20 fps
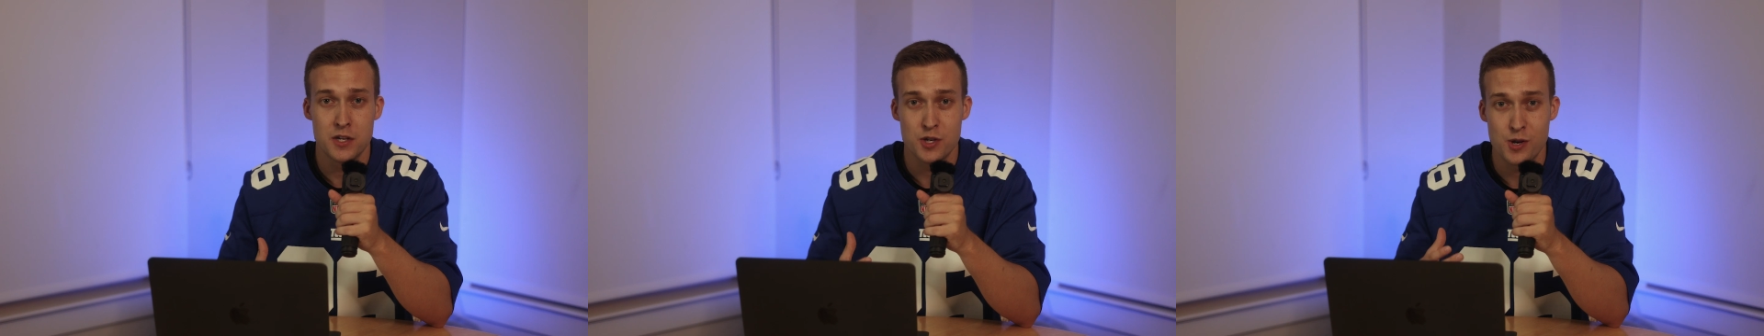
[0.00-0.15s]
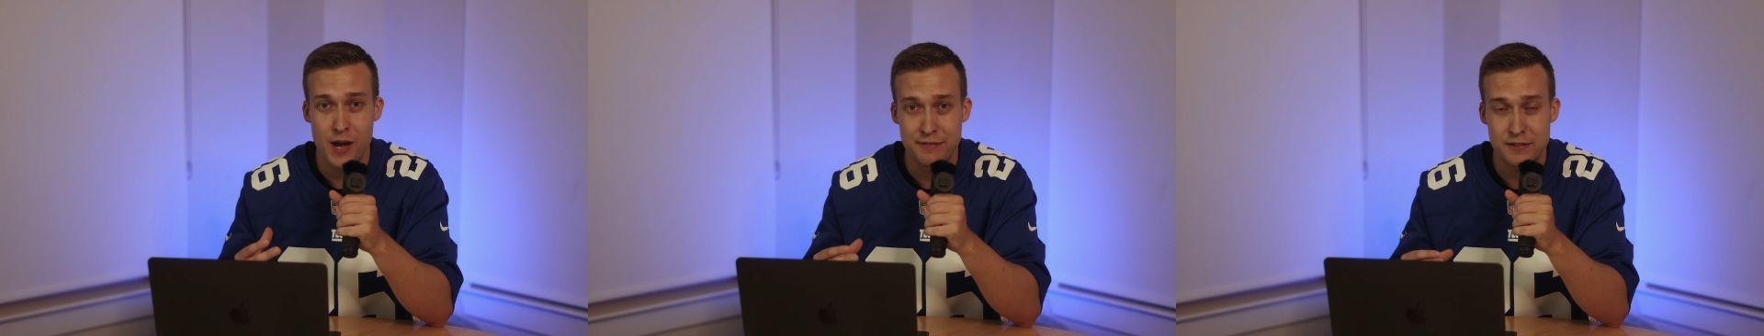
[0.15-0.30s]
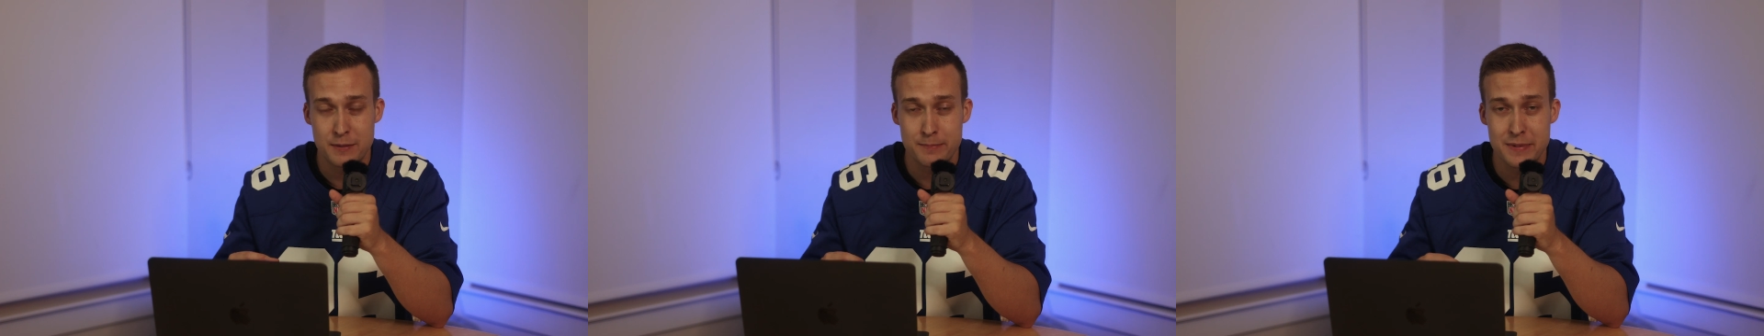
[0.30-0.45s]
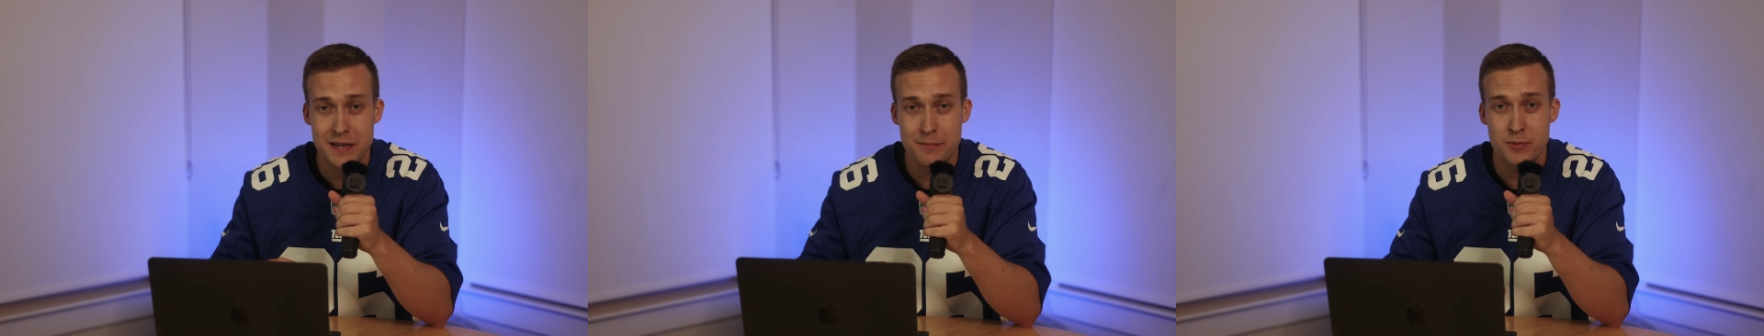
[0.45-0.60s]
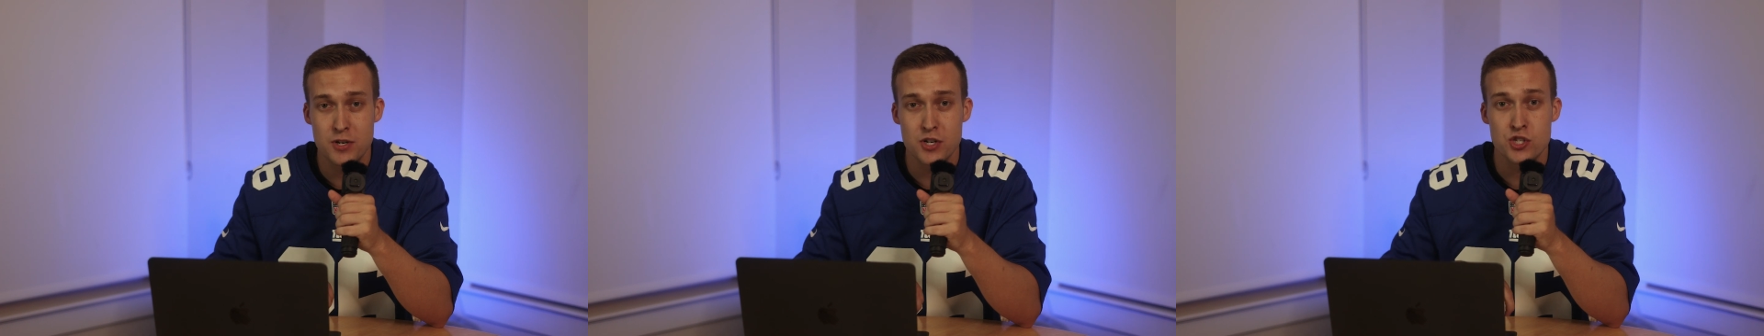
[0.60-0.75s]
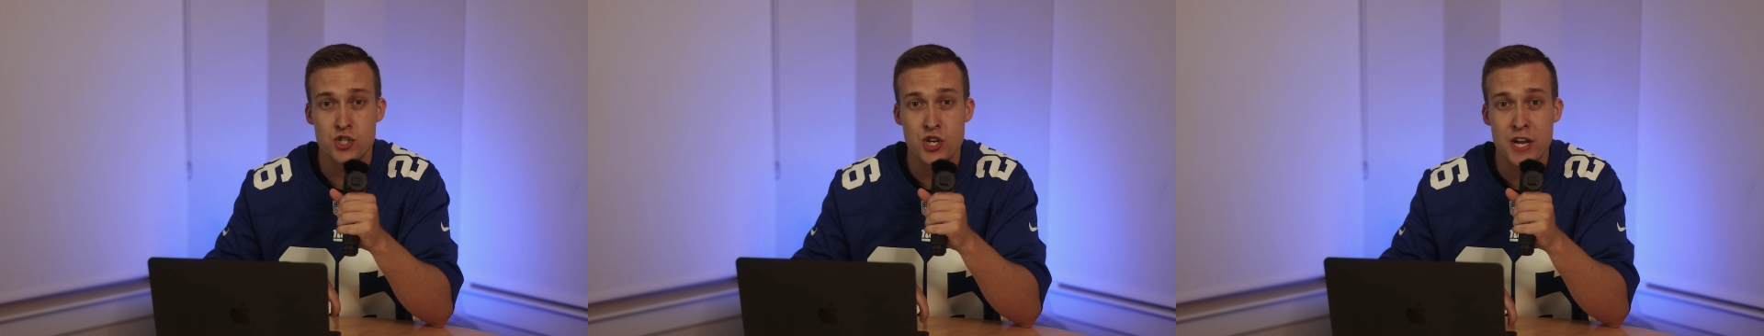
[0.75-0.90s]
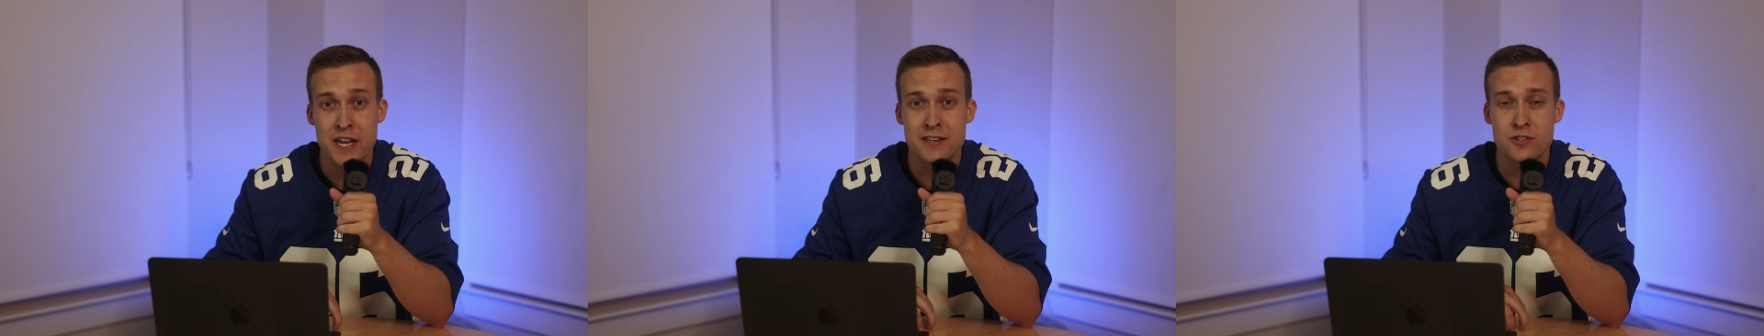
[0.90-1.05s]
You have to be able to
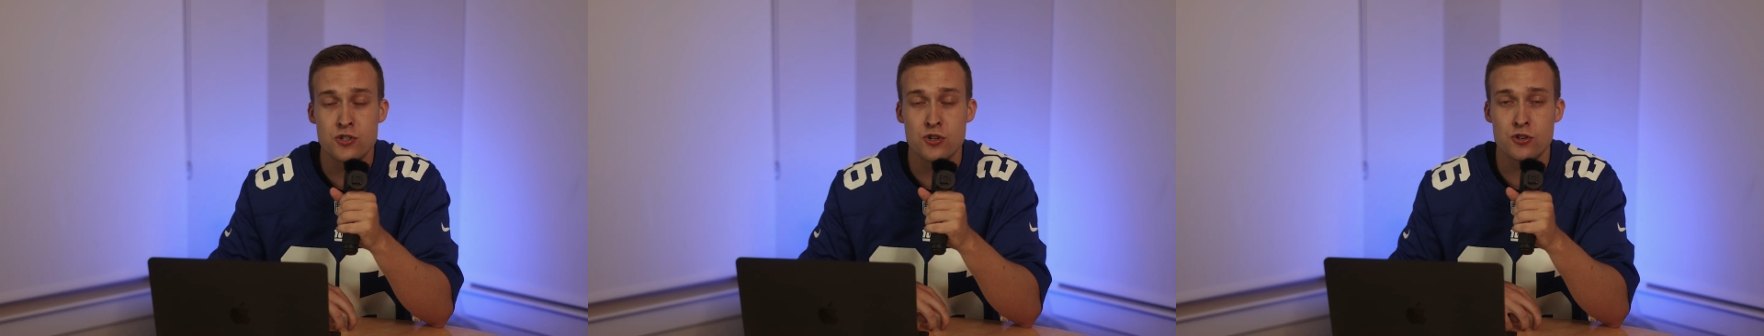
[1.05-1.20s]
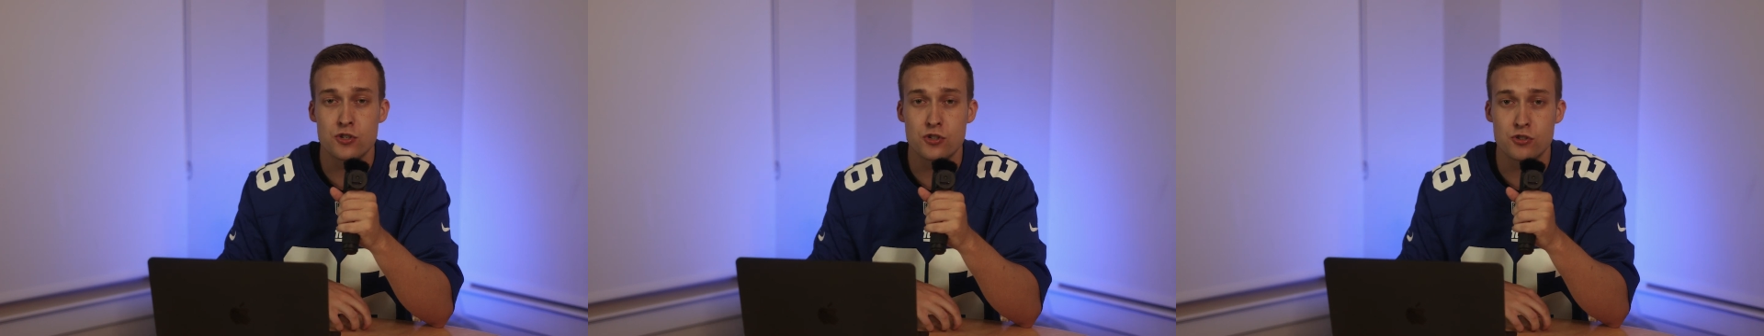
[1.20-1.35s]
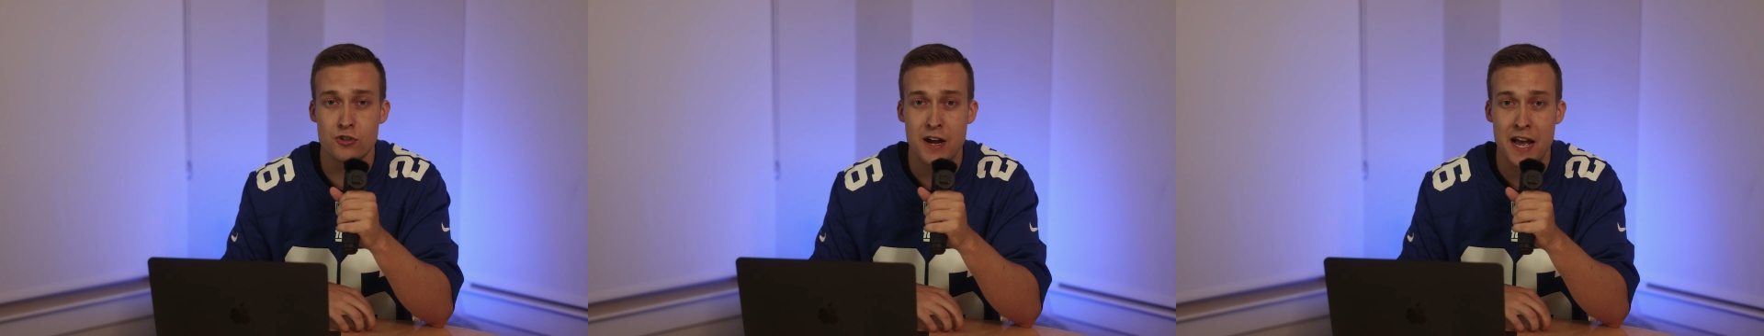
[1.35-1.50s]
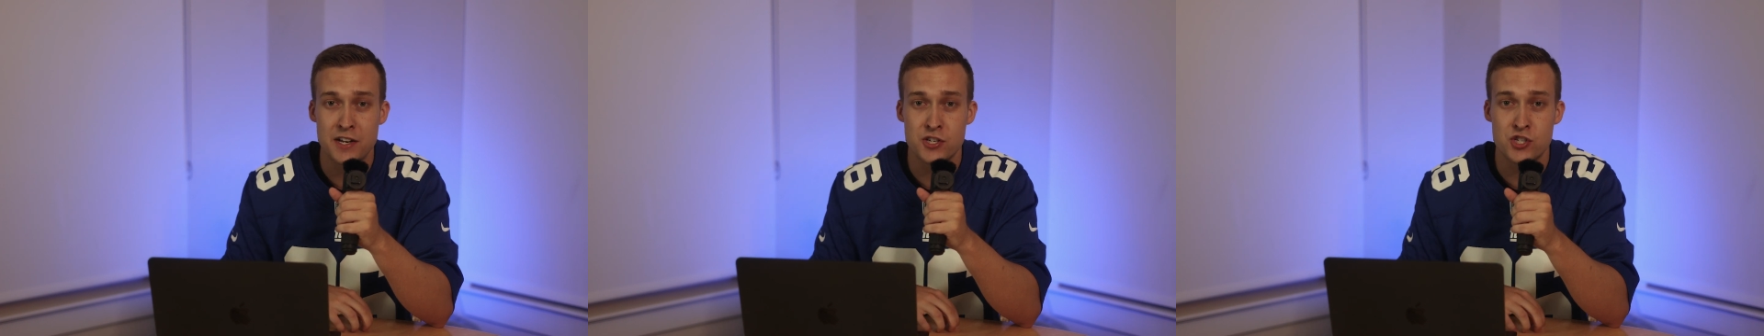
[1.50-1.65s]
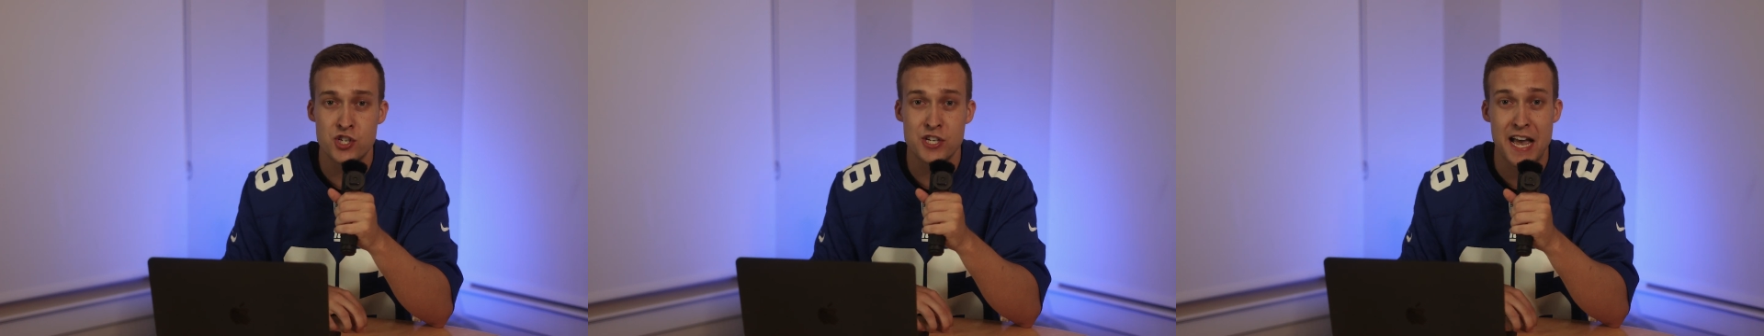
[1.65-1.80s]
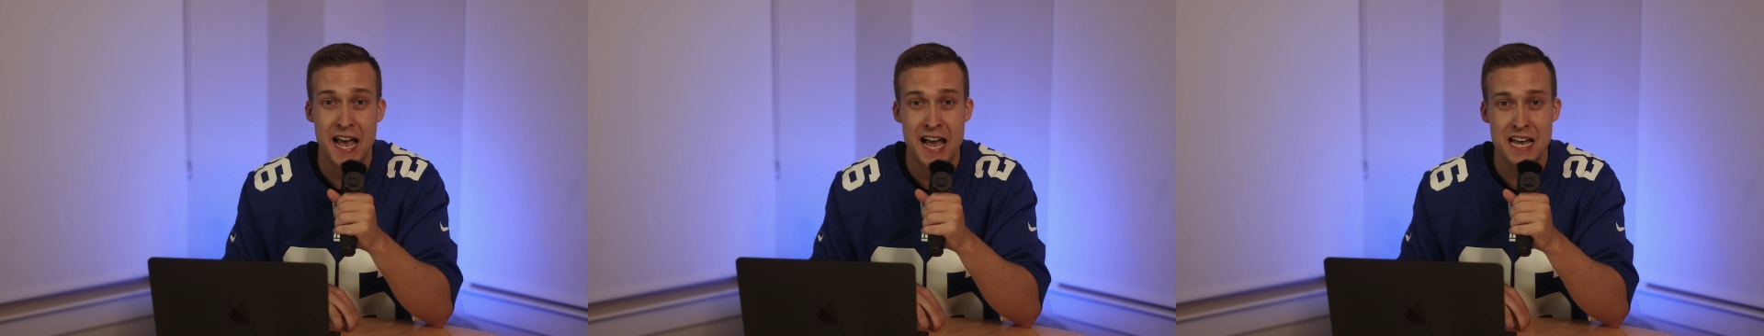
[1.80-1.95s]
change your strategy